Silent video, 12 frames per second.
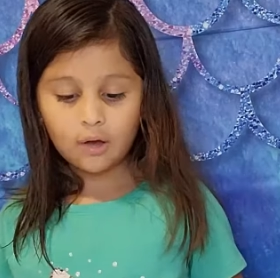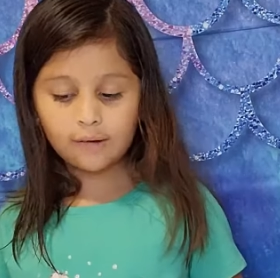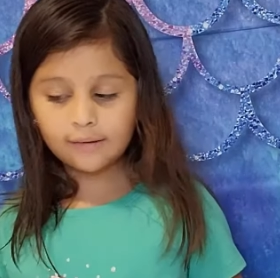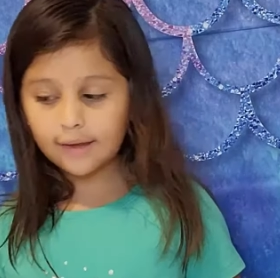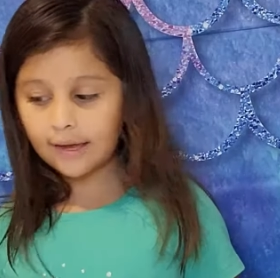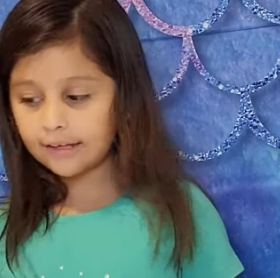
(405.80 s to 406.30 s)

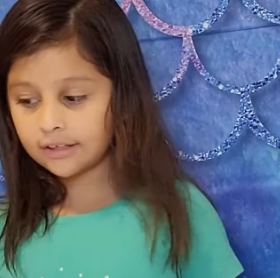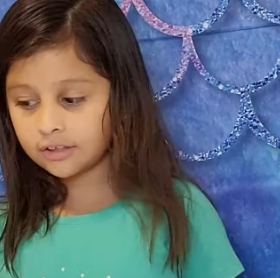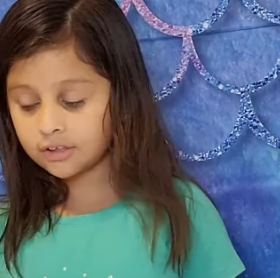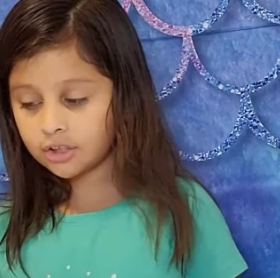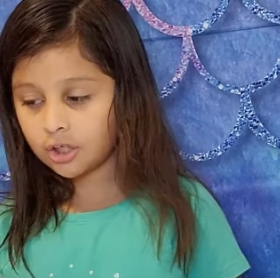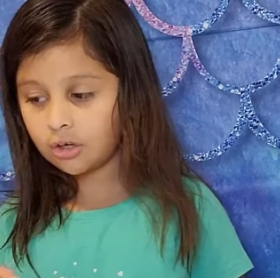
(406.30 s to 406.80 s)
Okay,
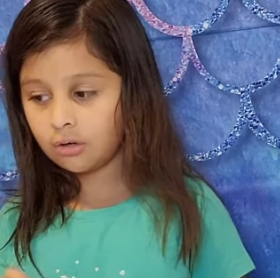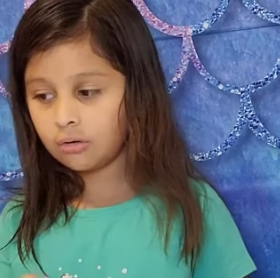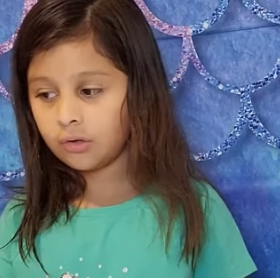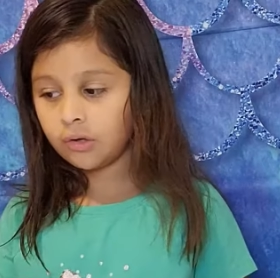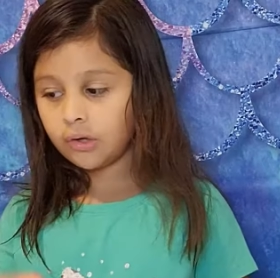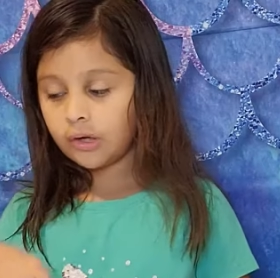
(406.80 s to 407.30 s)
so
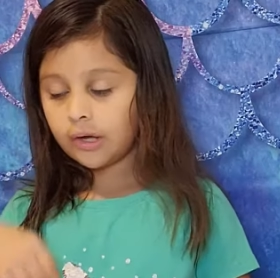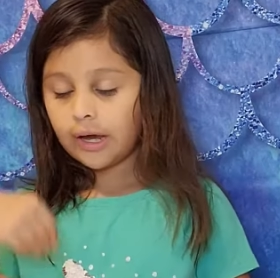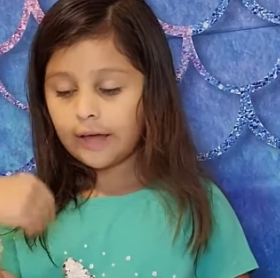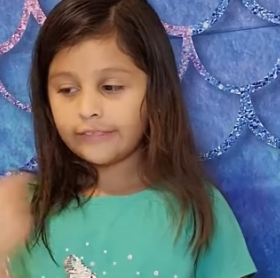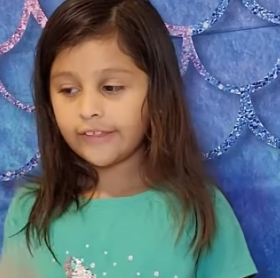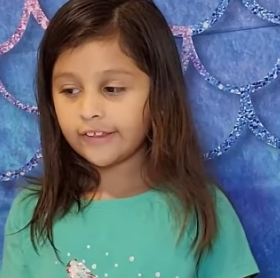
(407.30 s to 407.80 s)

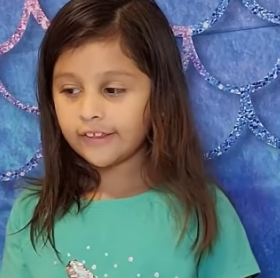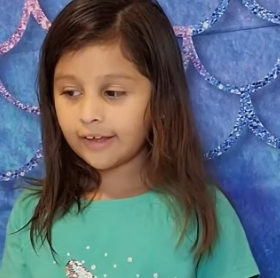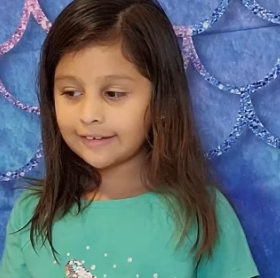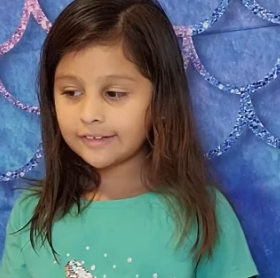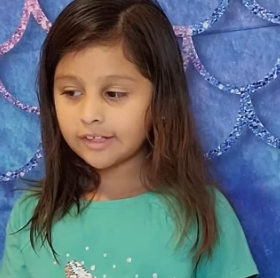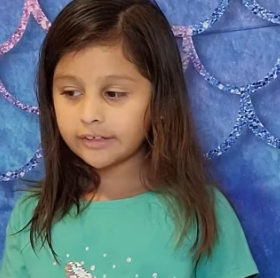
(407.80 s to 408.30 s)
I think
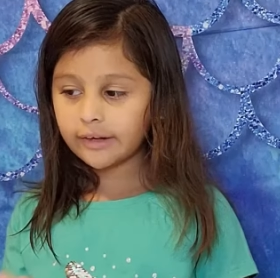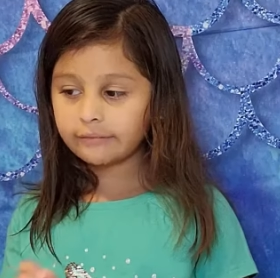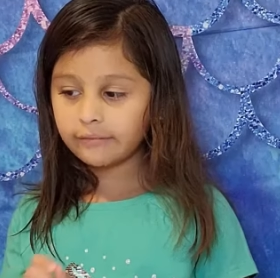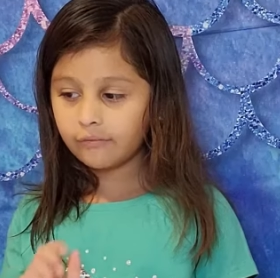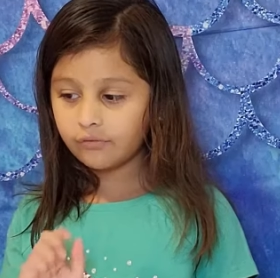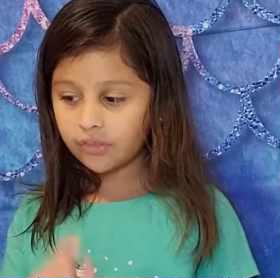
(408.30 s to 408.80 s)
that's
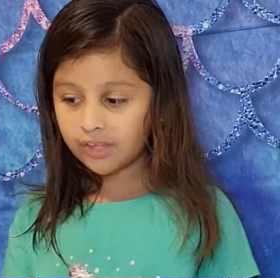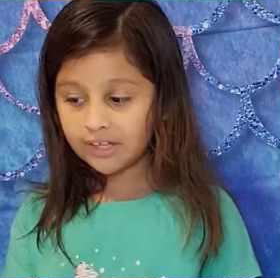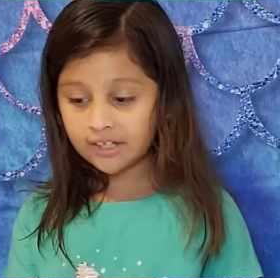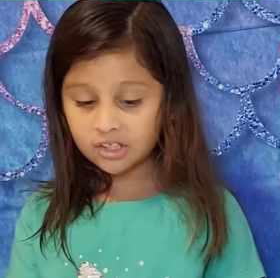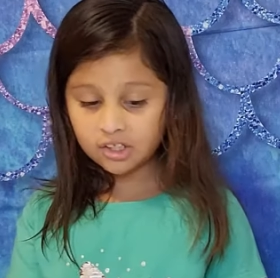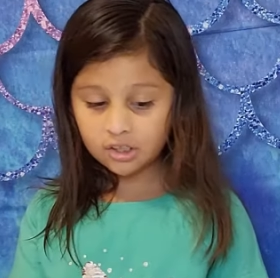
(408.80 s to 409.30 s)
enough of
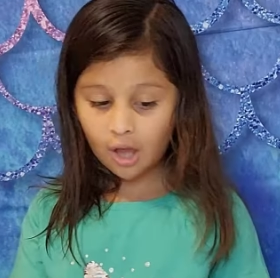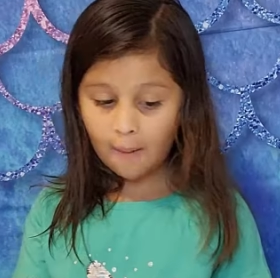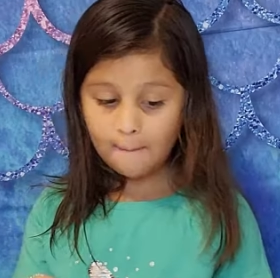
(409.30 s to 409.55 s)
this.